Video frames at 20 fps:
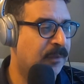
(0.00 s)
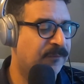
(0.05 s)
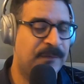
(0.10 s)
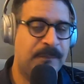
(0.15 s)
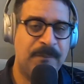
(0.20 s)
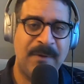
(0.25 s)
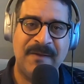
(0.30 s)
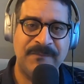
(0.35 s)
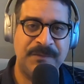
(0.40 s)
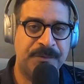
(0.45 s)

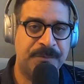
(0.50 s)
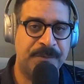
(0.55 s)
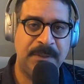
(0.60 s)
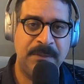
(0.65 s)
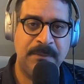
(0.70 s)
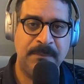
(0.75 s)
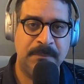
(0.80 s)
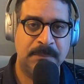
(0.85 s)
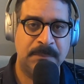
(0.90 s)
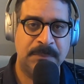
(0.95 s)
have a
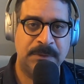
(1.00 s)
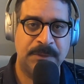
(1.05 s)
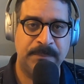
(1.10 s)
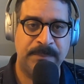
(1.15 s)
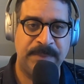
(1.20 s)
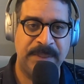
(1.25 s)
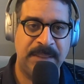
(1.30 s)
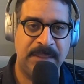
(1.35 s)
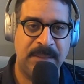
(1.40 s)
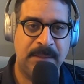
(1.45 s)
dream
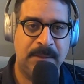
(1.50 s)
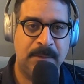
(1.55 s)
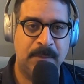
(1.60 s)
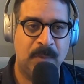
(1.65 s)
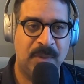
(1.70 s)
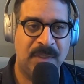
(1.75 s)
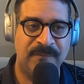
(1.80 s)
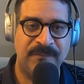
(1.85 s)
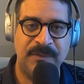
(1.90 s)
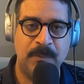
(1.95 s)
to
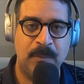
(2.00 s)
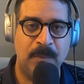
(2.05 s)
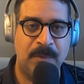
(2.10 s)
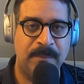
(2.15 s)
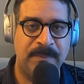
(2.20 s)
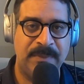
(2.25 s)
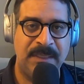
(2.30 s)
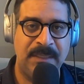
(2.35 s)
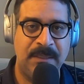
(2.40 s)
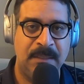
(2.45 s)
be whatever you
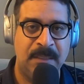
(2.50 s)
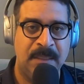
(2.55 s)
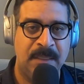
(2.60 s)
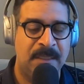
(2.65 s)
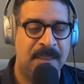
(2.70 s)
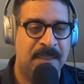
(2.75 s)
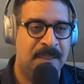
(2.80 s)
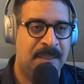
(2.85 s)
want to be,